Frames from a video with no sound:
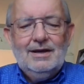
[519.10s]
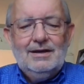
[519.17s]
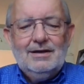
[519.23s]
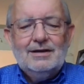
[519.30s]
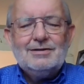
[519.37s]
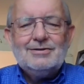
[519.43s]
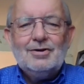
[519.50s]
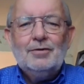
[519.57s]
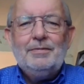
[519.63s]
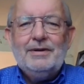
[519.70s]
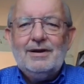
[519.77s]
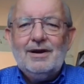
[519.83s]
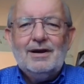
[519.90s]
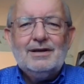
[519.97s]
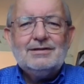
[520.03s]
He does so
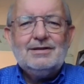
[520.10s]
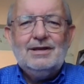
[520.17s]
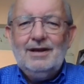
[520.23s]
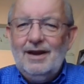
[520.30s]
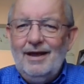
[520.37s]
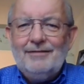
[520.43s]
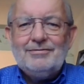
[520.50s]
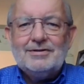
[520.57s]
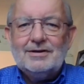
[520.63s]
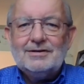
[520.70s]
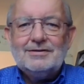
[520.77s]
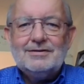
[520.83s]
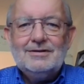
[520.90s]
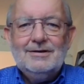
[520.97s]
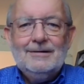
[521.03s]
because He loves
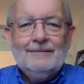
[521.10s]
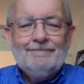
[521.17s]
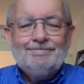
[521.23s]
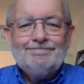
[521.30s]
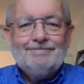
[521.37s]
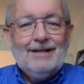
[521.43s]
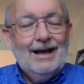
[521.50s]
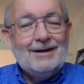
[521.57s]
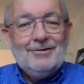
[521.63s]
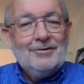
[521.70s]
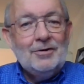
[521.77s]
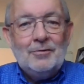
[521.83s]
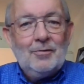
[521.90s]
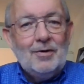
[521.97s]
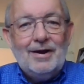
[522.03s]
us. I
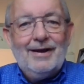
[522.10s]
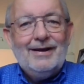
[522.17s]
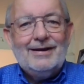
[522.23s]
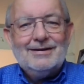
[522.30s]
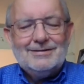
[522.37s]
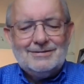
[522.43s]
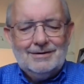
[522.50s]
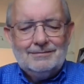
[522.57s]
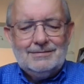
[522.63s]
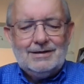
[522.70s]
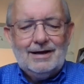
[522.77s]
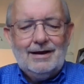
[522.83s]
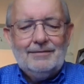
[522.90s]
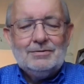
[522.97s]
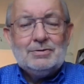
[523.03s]
don't know why
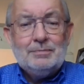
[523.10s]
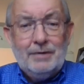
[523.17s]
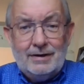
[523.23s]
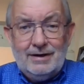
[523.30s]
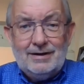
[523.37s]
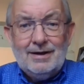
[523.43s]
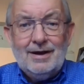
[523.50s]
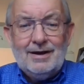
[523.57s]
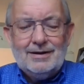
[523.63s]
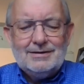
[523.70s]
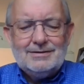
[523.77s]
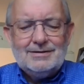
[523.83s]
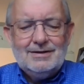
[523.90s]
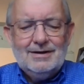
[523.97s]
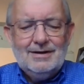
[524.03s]
sometimes, but He
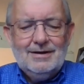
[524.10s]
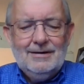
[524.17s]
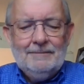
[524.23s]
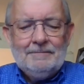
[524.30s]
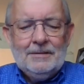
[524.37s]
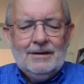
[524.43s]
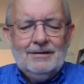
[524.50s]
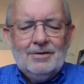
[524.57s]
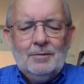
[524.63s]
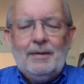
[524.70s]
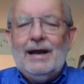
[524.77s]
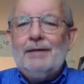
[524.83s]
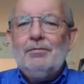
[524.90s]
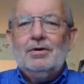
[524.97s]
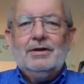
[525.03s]
does. The
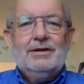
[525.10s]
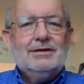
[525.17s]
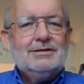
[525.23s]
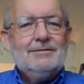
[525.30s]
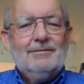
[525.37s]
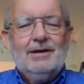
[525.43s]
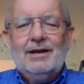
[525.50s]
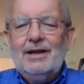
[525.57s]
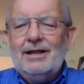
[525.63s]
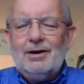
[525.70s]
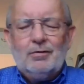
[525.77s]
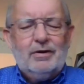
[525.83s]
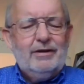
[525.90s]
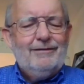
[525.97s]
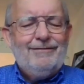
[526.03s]
Bible is
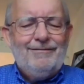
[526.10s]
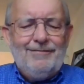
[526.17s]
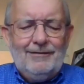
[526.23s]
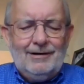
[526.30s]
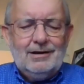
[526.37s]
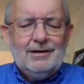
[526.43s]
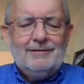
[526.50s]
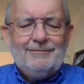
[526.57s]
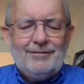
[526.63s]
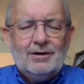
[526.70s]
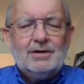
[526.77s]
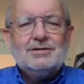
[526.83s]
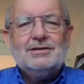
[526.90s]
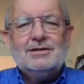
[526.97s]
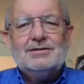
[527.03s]
literally full of
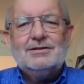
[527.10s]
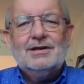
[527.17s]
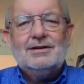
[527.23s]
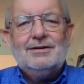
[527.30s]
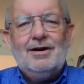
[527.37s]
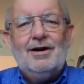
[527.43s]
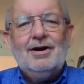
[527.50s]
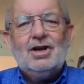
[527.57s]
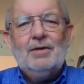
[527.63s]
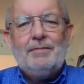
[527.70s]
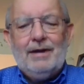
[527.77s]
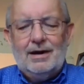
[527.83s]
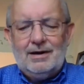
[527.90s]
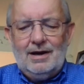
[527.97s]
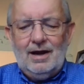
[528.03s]
verses that talk
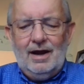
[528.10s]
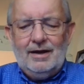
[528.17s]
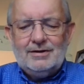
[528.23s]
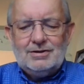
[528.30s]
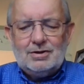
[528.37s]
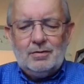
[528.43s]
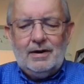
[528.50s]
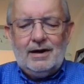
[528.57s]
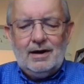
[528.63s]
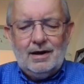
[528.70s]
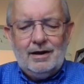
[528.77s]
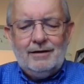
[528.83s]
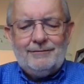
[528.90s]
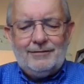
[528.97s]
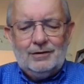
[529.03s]
about God's great
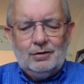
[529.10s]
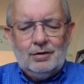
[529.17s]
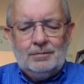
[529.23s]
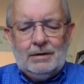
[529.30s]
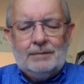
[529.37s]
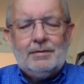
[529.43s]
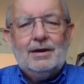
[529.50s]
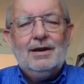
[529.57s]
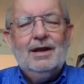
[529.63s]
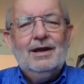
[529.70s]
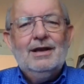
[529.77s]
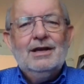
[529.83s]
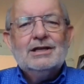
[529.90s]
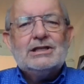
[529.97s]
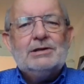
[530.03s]
love for you and me, but
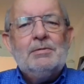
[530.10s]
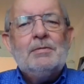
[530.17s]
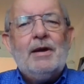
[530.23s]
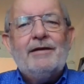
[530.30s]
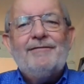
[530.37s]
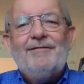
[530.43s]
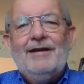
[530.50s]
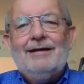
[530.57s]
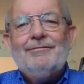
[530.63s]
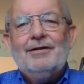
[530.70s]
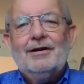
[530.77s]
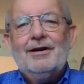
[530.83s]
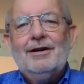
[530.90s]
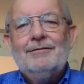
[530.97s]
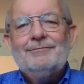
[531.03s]
some of my
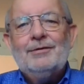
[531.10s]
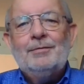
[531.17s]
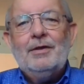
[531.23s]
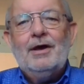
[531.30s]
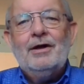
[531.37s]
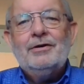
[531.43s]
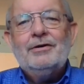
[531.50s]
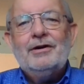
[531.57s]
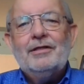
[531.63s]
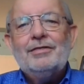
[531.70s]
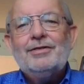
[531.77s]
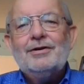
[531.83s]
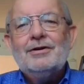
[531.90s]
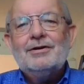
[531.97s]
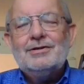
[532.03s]
favorite come from the
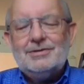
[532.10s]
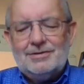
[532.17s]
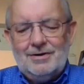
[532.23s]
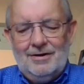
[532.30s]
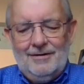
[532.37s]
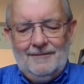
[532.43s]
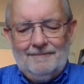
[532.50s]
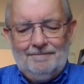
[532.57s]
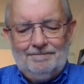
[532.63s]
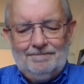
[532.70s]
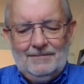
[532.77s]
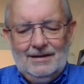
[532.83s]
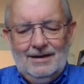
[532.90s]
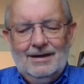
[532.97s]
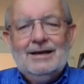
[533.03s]
103rd Psalm.
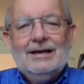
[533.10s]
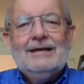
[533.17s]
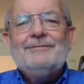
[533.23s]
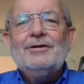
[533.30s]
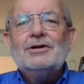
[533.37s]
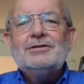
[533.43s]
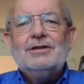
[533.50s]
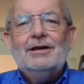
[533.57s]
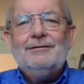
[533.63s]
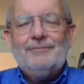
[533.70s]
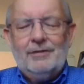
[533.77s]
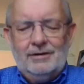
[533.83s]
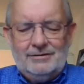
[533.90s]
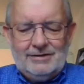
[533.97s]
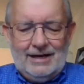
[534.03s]
In verse 8,
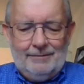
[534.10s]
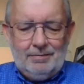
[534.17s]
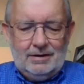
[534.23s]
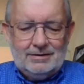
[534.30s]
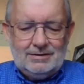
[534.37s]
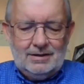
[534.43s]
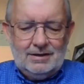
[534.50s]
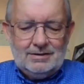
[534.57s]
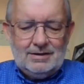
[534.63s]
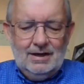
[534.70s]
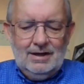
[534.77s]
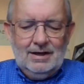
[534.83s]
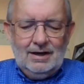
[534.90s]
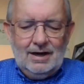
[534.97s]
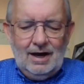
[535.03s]
for example, it says,
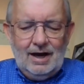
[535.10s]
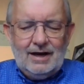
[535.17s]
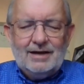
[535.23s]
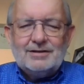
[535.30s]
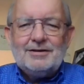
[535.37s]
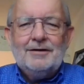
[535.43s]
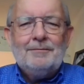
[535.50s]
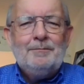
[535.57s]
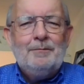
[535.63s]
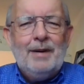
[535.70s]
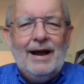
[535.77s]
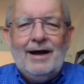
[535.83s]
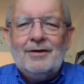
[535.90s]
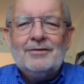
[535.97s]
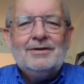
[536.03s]
God is
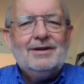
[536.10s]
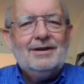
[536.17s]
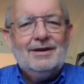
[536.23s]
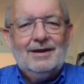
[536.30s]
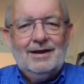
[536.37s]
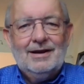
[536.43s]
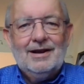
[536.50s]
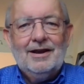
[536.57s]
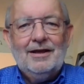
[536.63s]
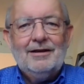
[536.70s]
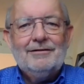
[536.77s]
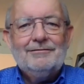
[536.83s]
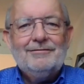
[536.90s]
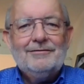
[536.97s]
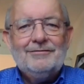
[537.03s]
abounding in
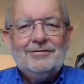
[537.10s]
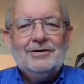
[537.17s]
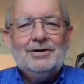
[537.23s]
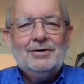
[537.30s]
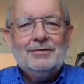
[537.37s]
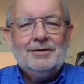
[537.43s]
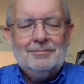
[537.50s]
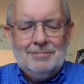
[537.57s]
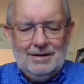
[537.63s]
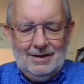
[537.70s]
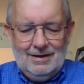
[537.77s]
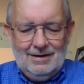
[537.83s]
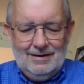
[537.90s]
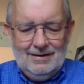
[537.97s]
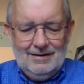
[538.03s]
love for you and
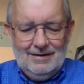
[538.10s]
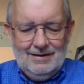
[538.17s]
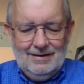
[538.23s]
me.